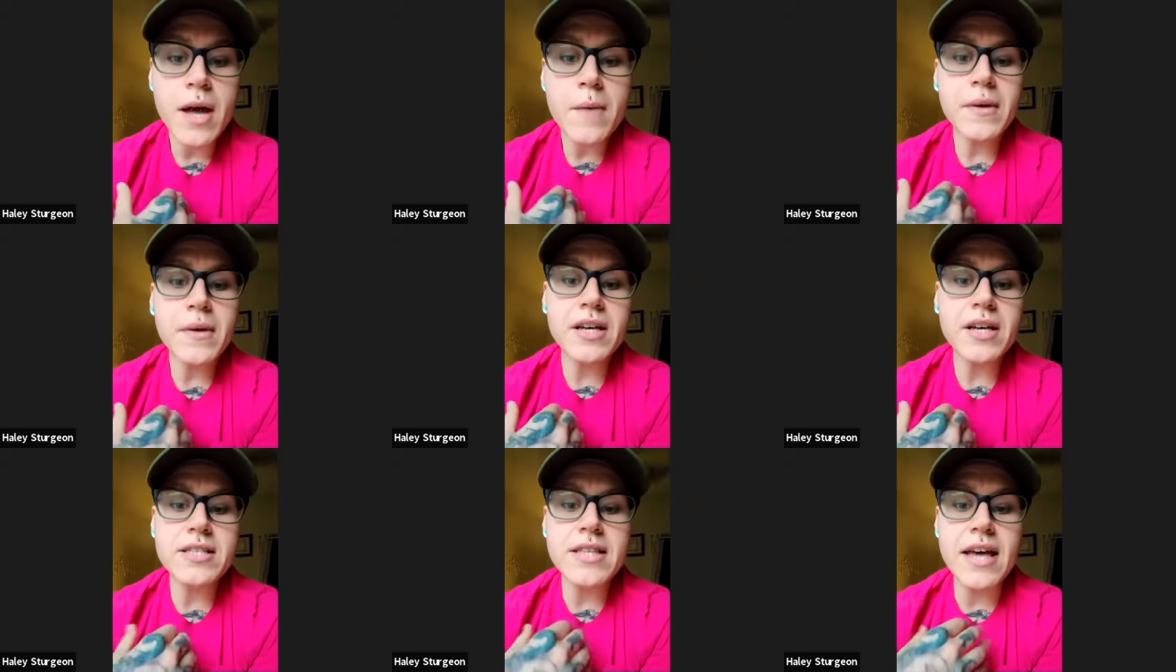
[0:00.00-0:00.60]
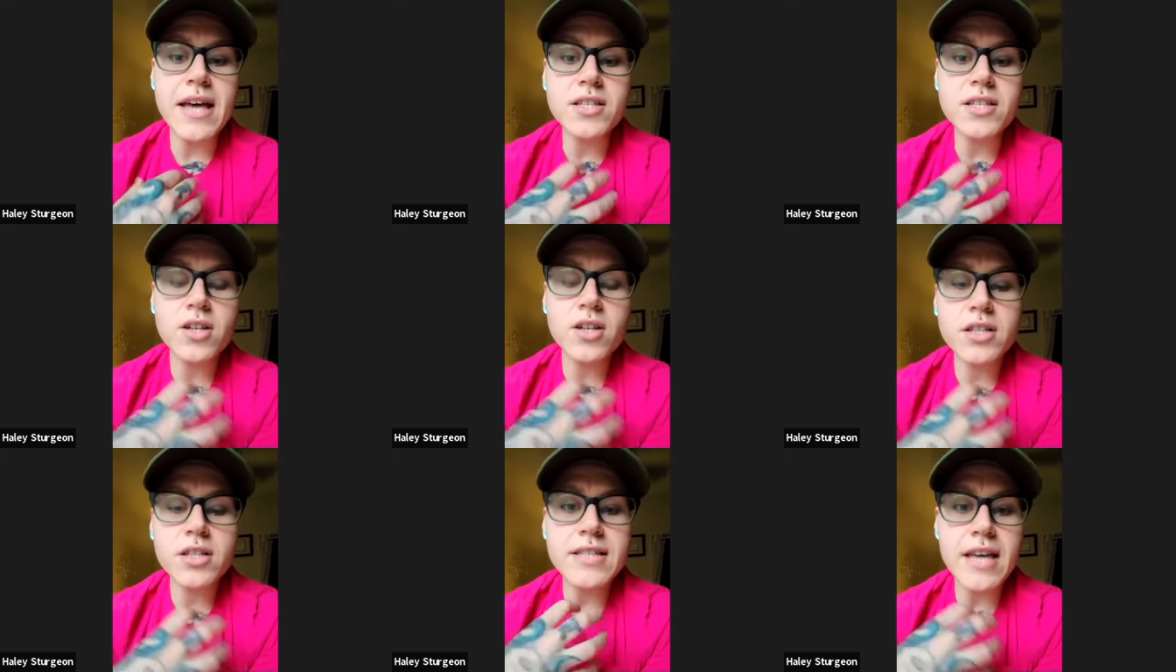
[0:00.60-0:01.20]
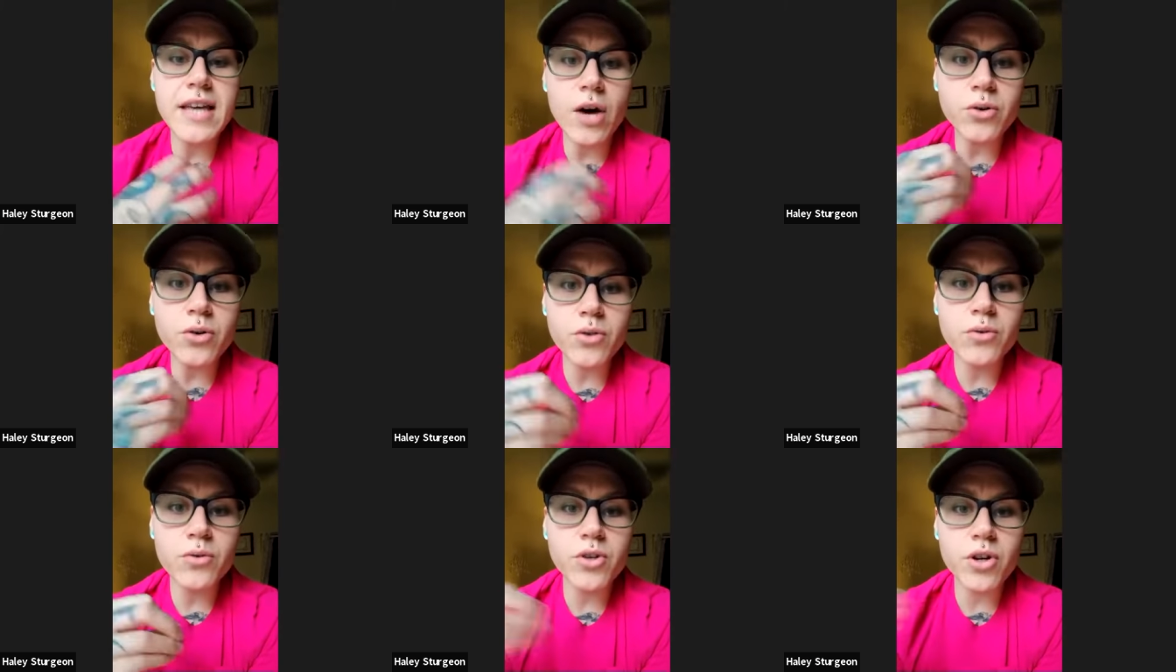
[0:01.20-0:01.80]
because that's going to tell
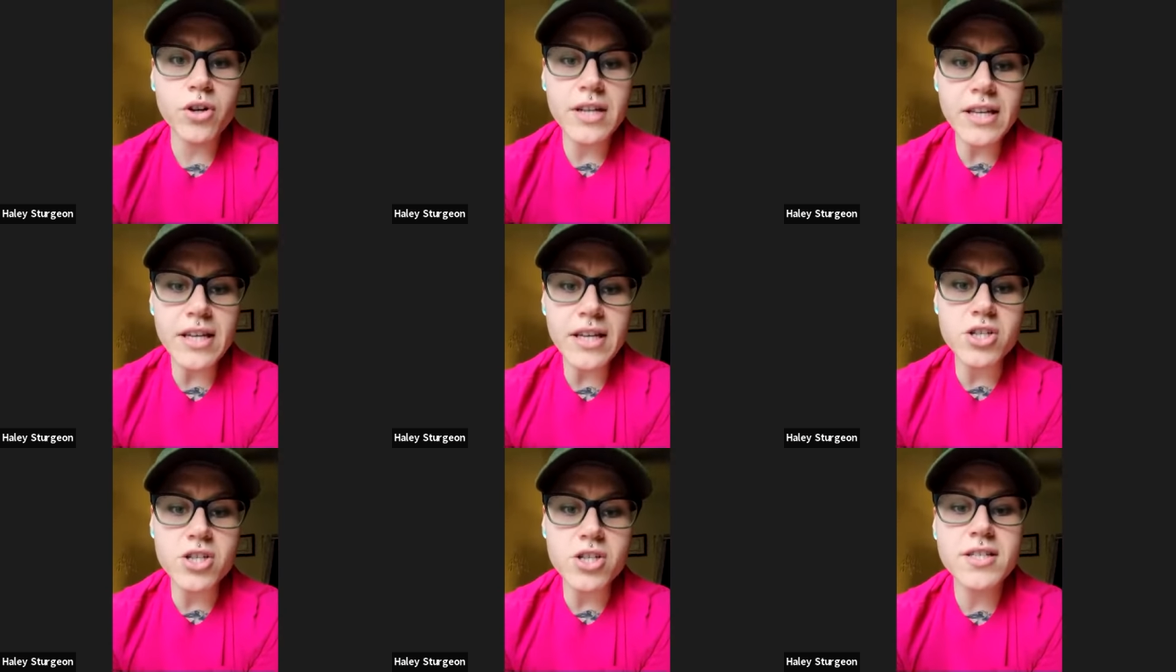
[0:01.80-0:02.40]
you your niche.